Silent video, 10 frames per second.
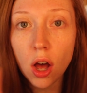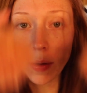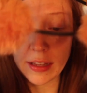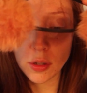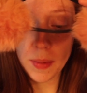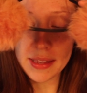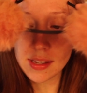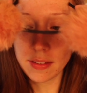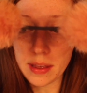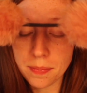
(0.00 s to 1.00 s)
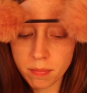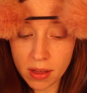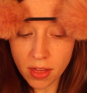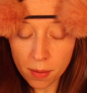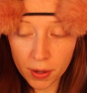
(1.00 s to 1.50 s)
Okay, so basically,
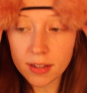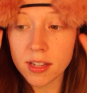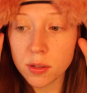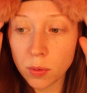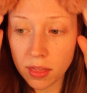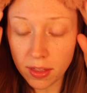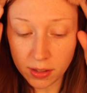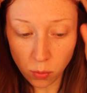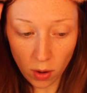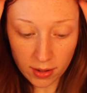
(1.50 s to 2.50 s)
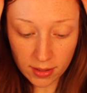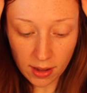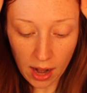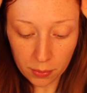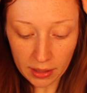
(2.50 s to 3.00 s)
my thought process with this was
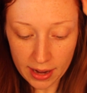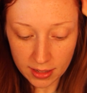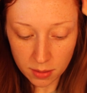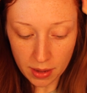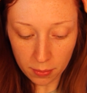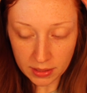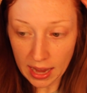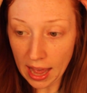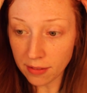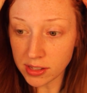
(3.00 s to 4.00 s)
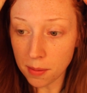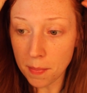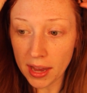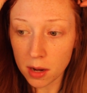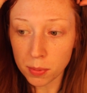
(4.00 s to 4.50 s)
that I would like to be able to have some
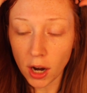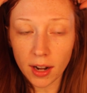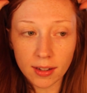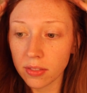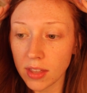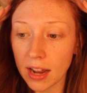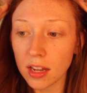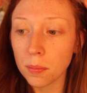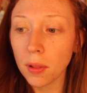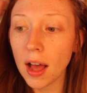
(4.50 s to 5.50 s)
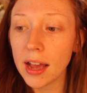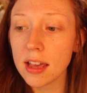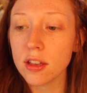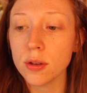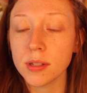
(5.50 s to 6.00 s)
makeup products that I can apply
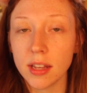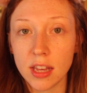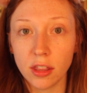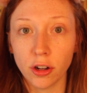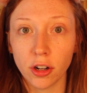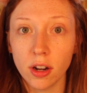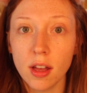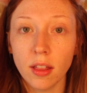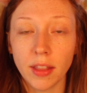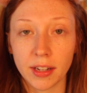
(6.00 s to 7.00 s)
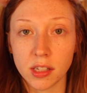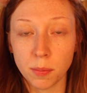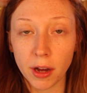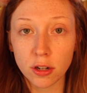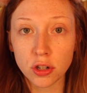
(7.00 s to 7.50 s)
using either like a
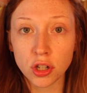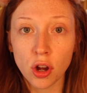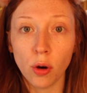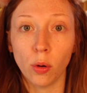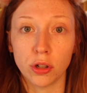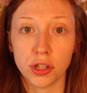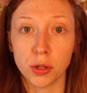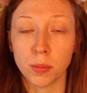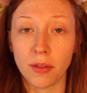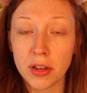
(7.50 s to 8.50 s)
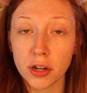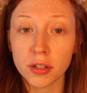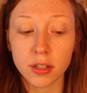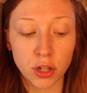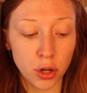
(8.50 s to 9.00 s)
sponge or just use my
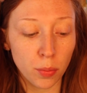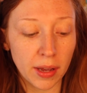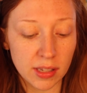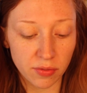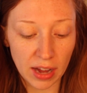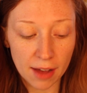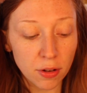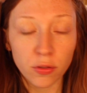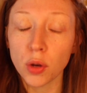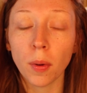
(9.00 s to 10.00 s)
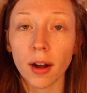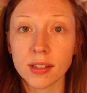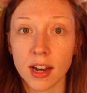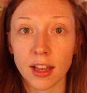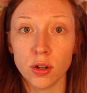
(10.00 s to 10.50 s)
fingers to do, because if I have a few
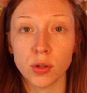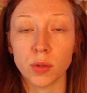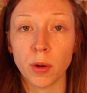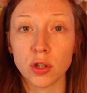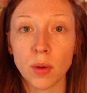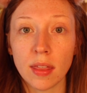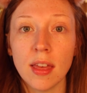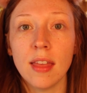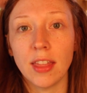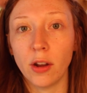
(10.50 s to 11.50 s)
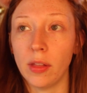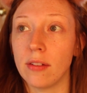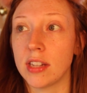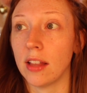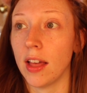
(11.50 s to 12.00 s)
products that I can use a sponge with, then I only
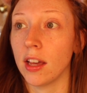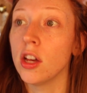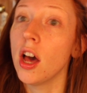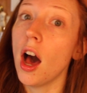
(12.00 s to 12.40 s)
have to take like